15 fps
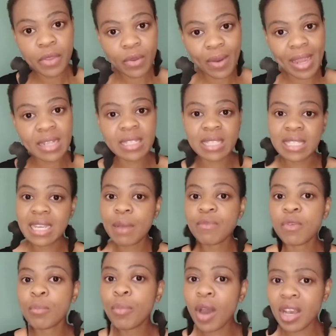right? Does it come
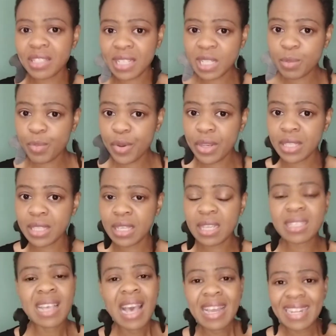from past experiences?
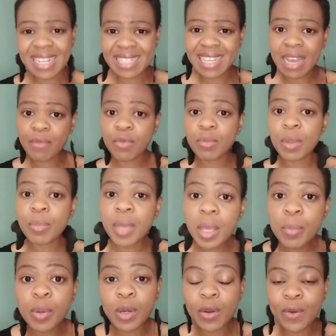Does it come from the
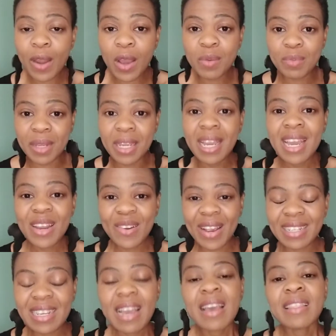people around me,
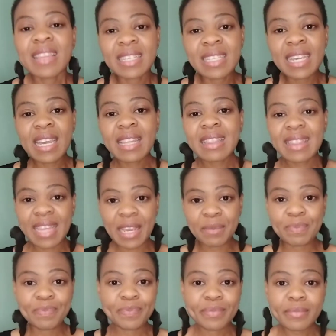right? The second thing,
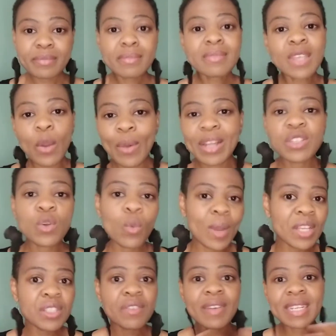right, so
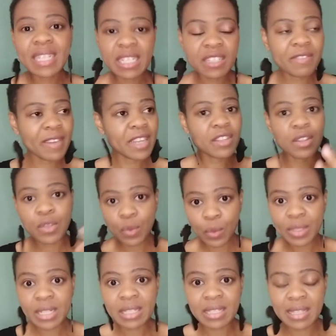once you've identified the thought,
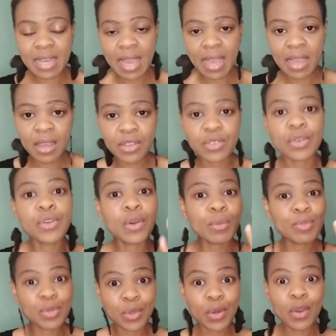it's there. So you
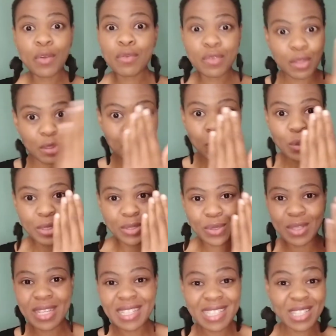observe the thought. So
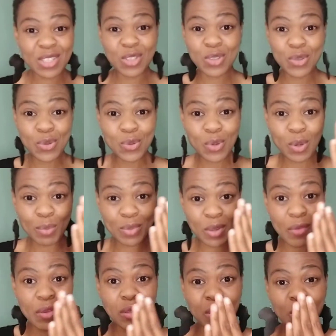this is you
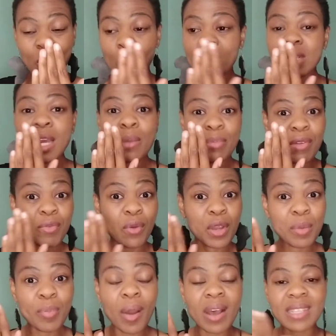observing the thought before
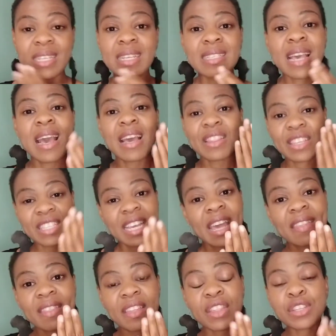it passes. The second
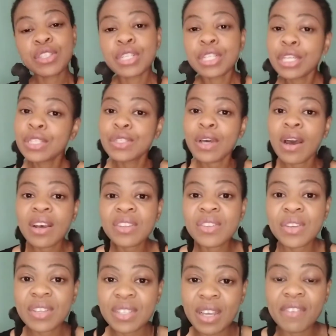thing that you need to ask
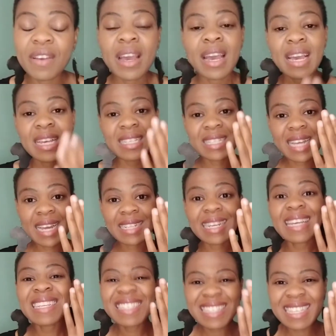yourself is that,
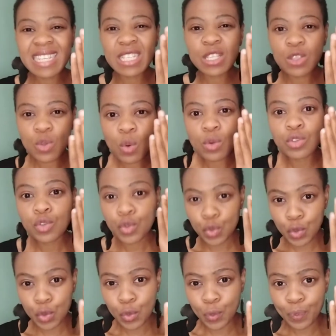is this thought
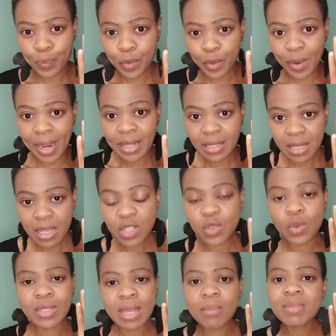true, right? So
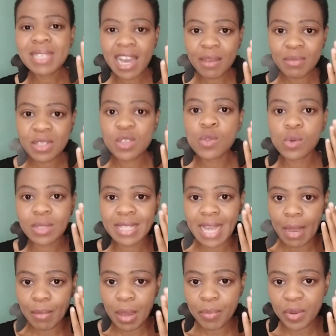sometimes thoughts
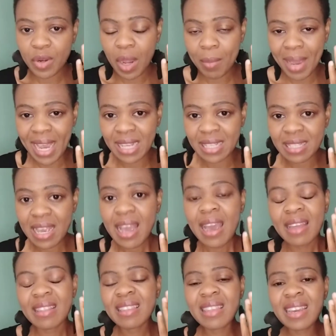come up in our minds. And
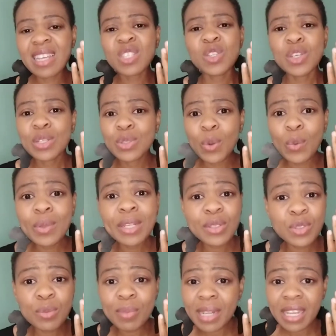the thing is, you don't need to
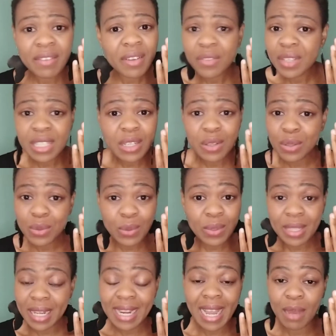believe every single thought
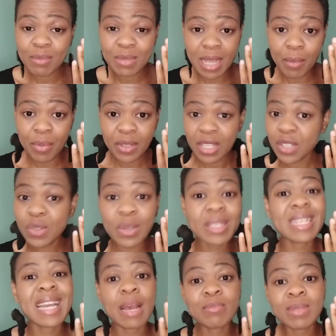that comes up. Just because it
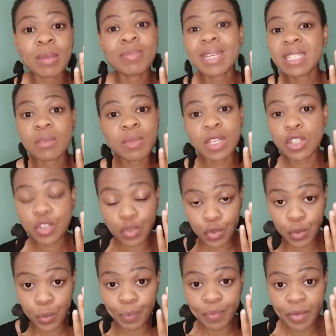comes up doesn't mean it's
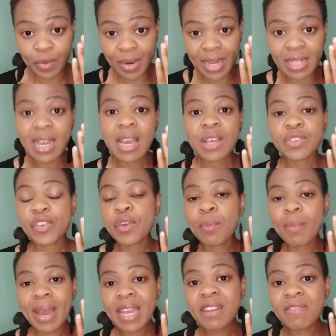true, right? So you
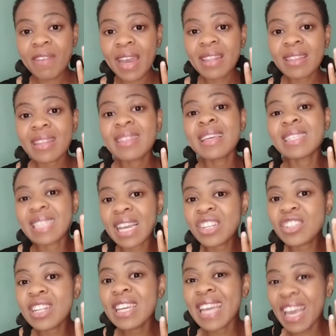might find that there's actually